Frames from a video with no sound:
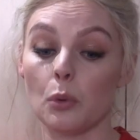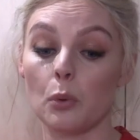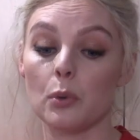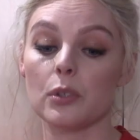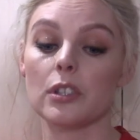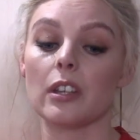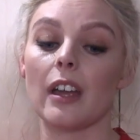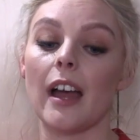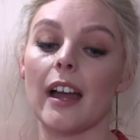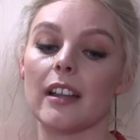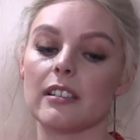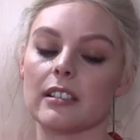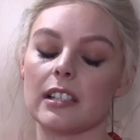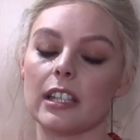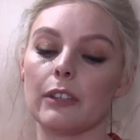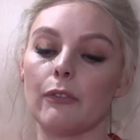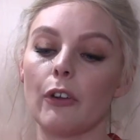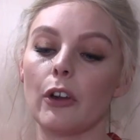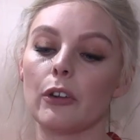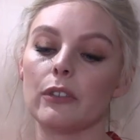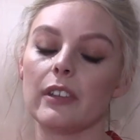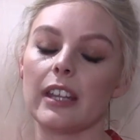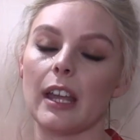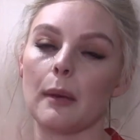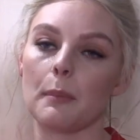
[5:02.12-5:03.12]
daughter, actually
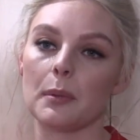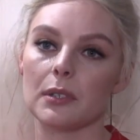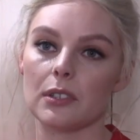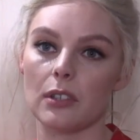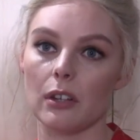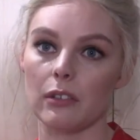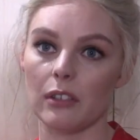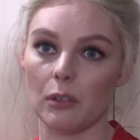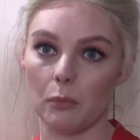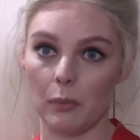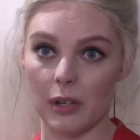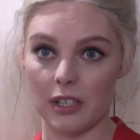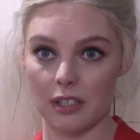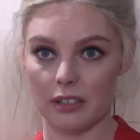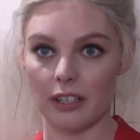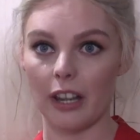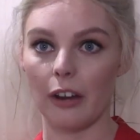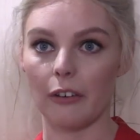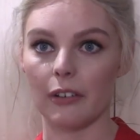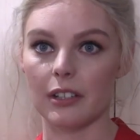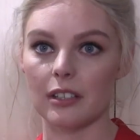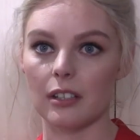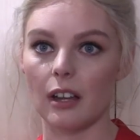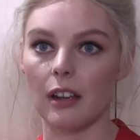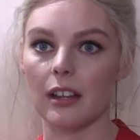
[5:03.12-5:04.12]
wrote the episode in which
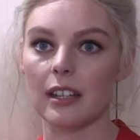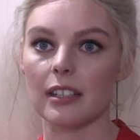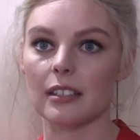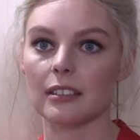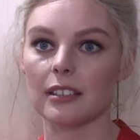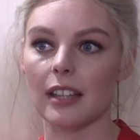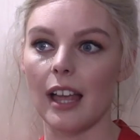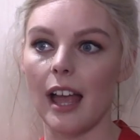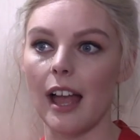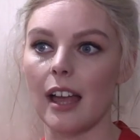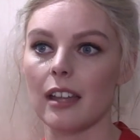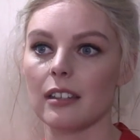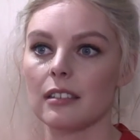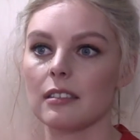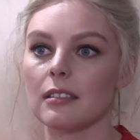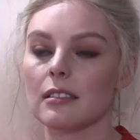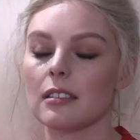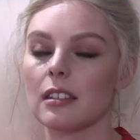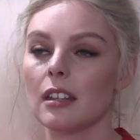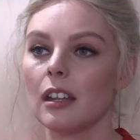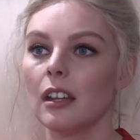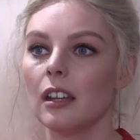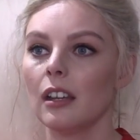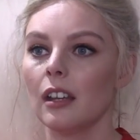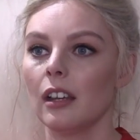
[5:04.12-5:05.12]
Skerritt dies.
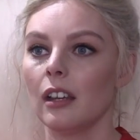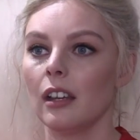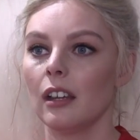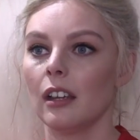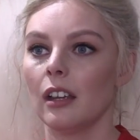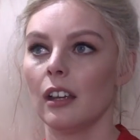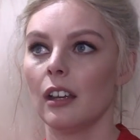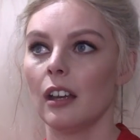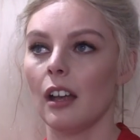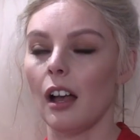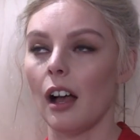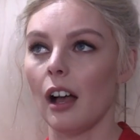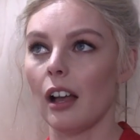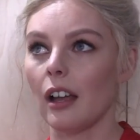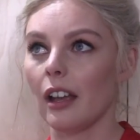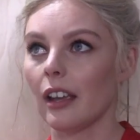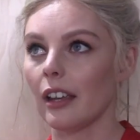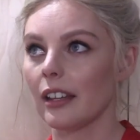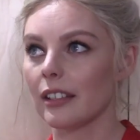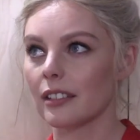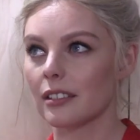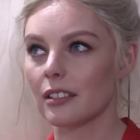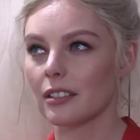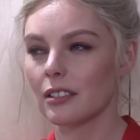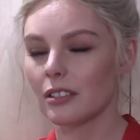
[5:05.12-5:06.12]
And
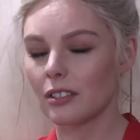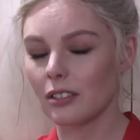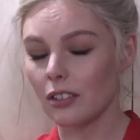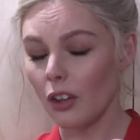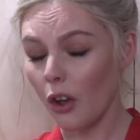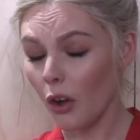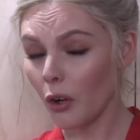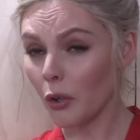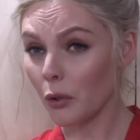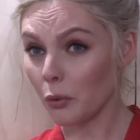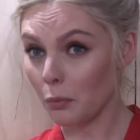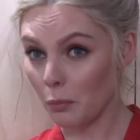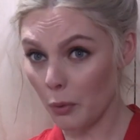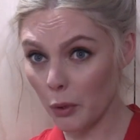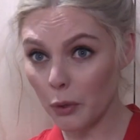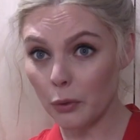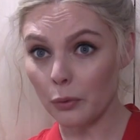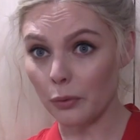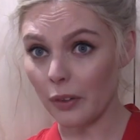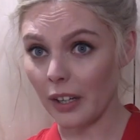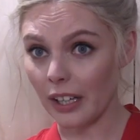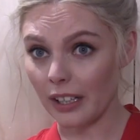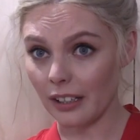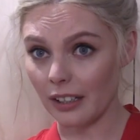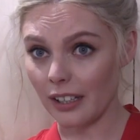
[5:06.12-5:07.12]
it's so
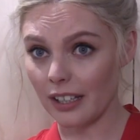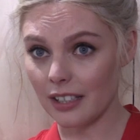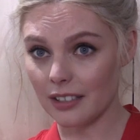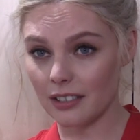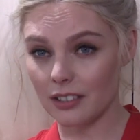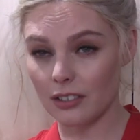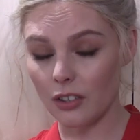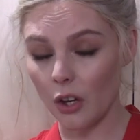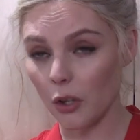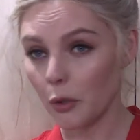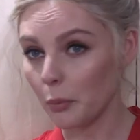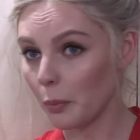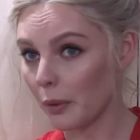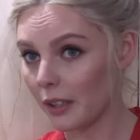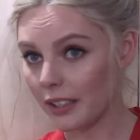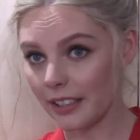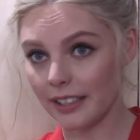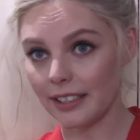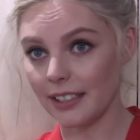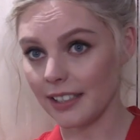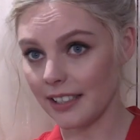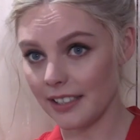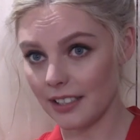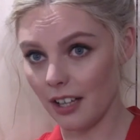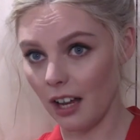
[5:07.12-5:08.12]
moving. It's so
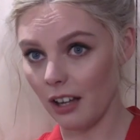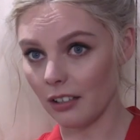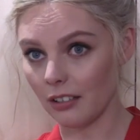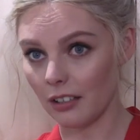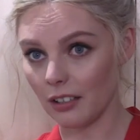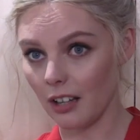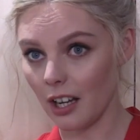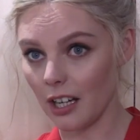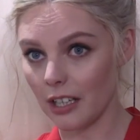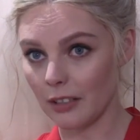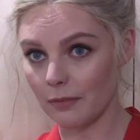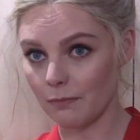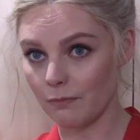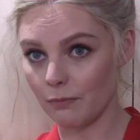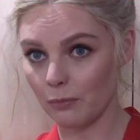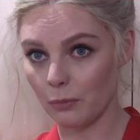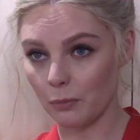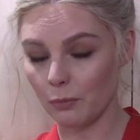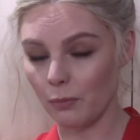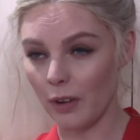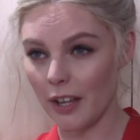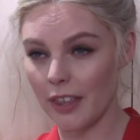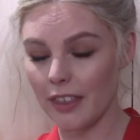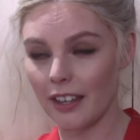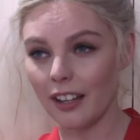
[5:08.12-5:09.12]
brilliantly done. And I
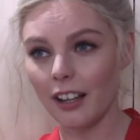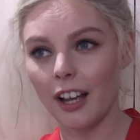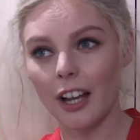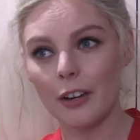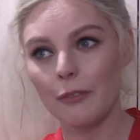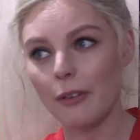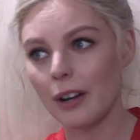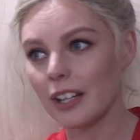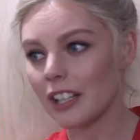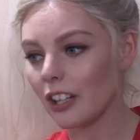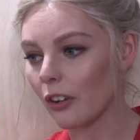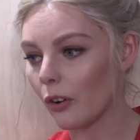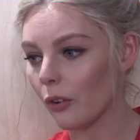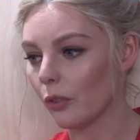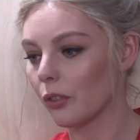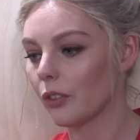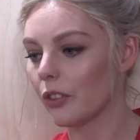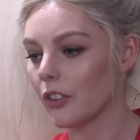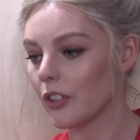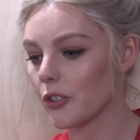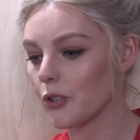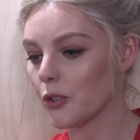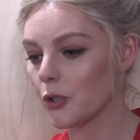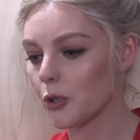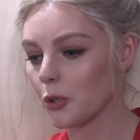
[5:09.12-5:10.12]
think I read it
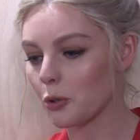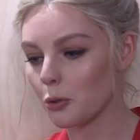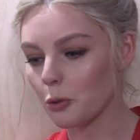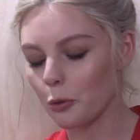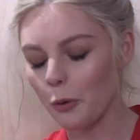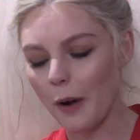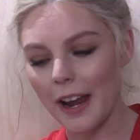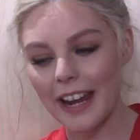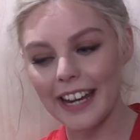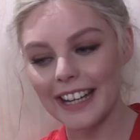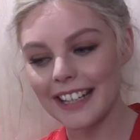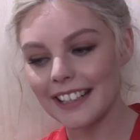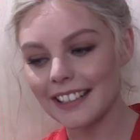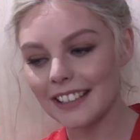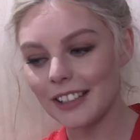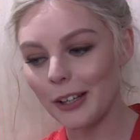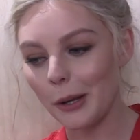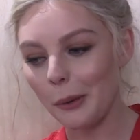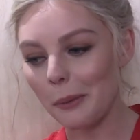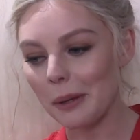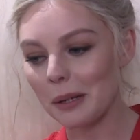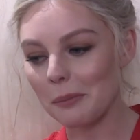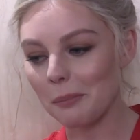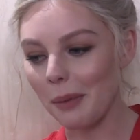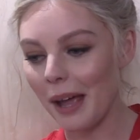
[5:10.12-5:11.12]
on the train
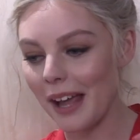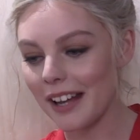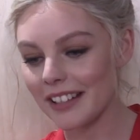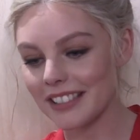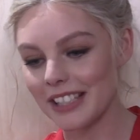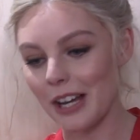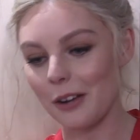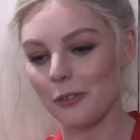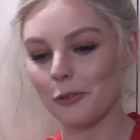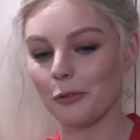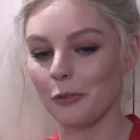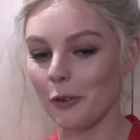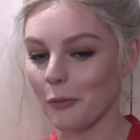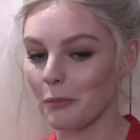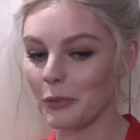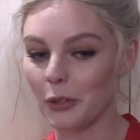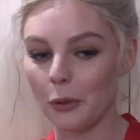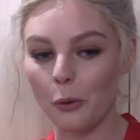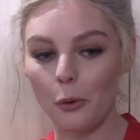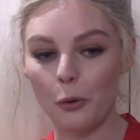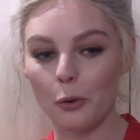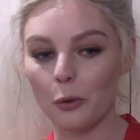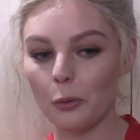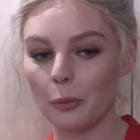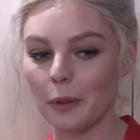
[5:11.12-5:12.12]
going back down from
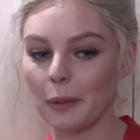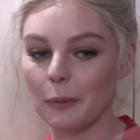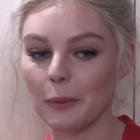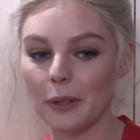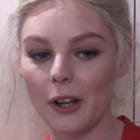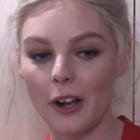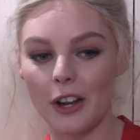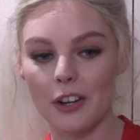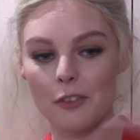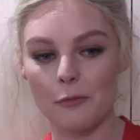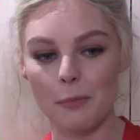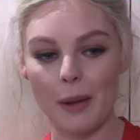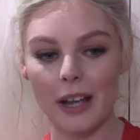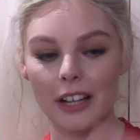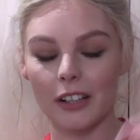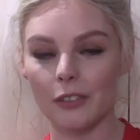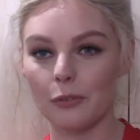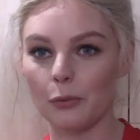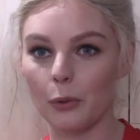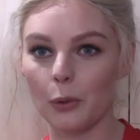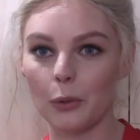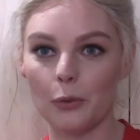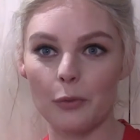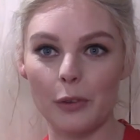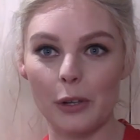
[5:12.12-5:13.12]
York. We were kind of back
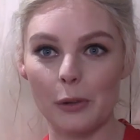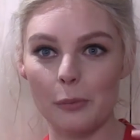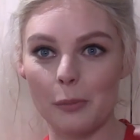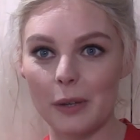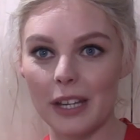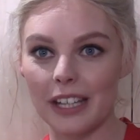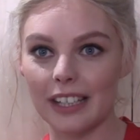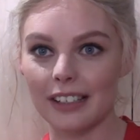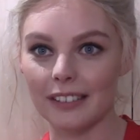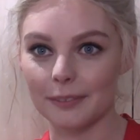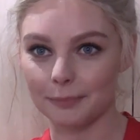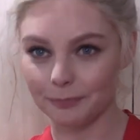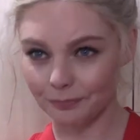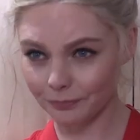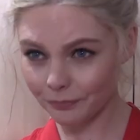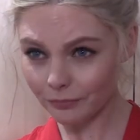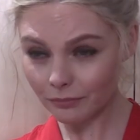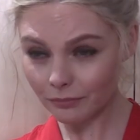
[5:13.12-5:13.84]
and forth filming.